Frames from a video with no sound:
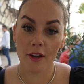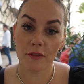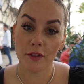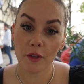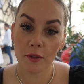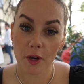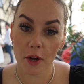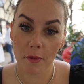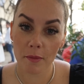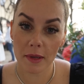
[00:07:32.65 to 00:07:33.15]
if
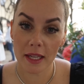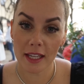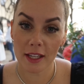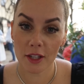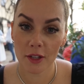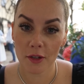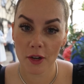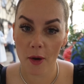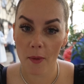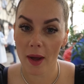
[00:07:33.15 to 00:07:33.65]
you know
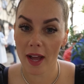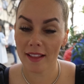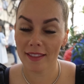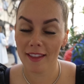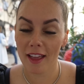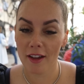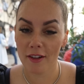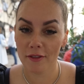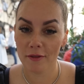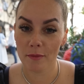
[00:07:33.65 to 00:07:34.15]
me, you know I
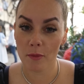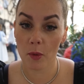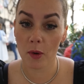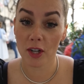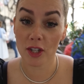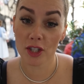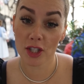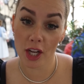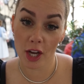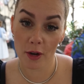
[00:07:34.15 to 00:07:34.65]
love
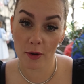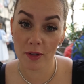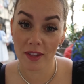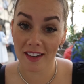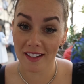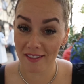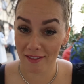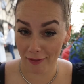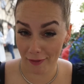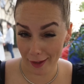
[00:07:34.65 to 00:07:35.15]
more dough
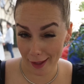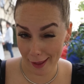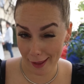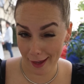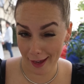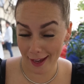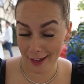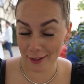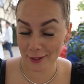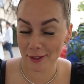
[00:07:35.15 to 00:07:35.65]
than
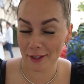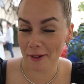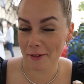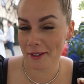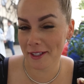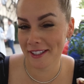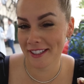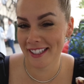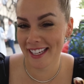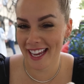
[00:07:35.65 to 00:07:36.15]
filling, so
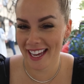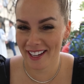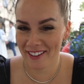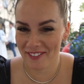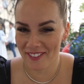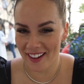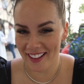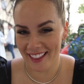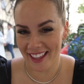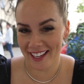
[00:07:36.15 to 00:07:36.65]
we'll see
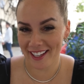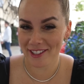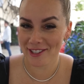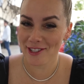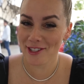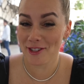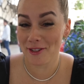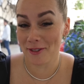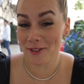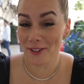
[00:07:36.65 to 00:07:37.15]
if I like the
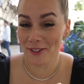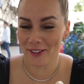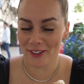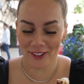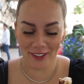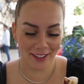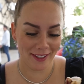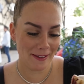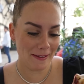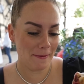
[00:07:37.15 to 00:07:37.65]

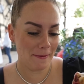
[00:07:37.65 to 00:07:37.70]
strudel.